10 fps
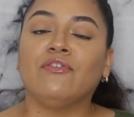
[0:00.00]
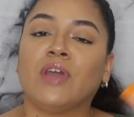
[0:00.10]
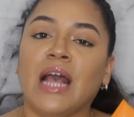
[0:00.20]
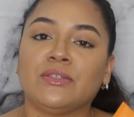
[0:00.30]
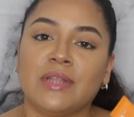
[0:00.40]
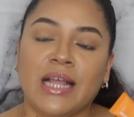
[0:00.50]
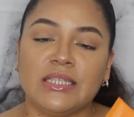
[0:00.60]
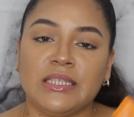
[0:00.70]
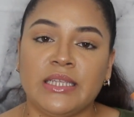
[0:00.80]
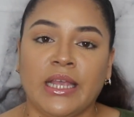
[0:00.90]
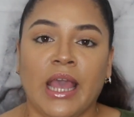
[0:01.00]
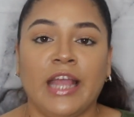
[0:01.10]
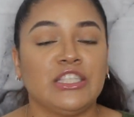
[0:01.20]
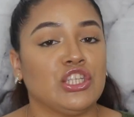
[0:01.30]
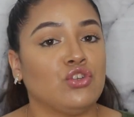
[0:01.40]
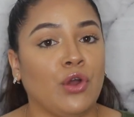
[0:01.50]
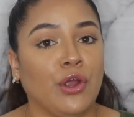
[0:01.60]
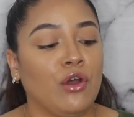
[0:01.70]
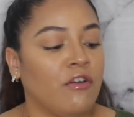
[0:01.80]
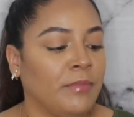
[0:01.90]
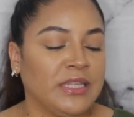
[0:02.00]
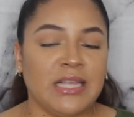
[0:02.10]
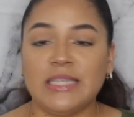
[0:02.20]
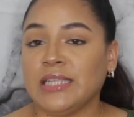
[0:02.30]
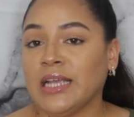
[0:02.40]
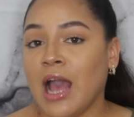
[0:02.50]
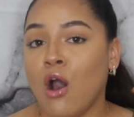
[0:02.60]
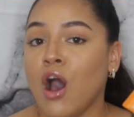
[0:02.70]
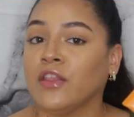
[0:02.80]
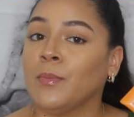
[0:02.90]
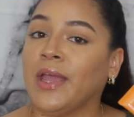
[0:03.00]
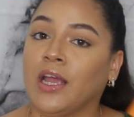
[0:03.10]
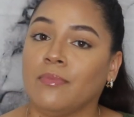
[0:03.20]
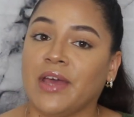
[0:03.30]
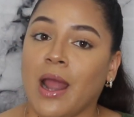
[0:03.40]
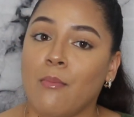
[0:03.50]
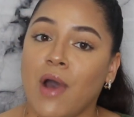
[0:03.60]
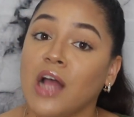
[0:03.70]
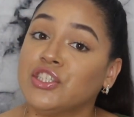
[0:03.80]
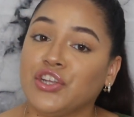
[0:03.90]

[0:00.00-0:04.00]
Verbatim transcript: If you guys would like to see a tutorial of me testing out all the makeup that I bought